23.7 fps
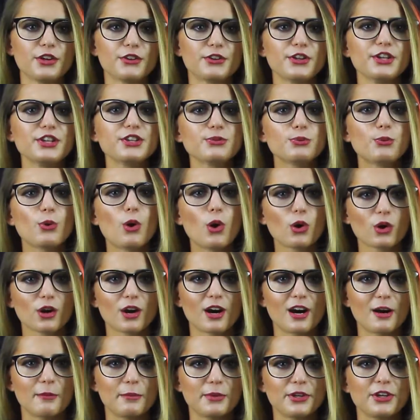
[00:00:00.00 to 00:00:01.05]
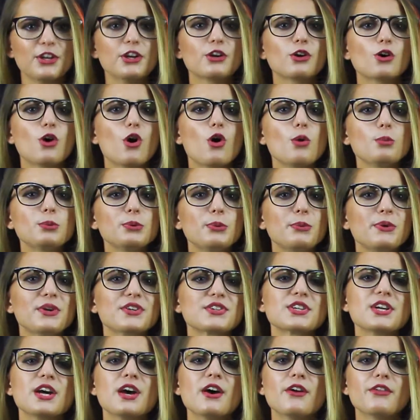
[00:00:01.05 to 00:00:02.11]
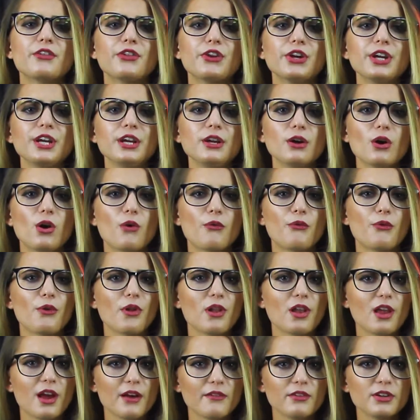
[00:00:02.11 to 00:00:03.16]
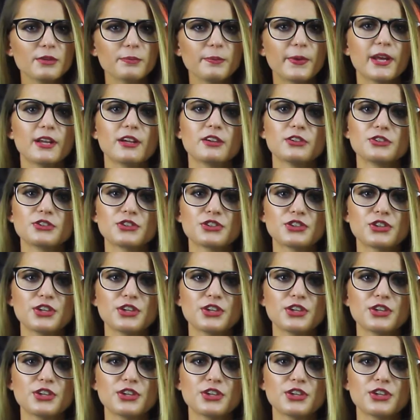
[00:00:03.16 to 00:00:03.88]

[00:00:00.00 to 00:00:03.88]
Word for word: This World Cup he coped with 3 of 11 penalties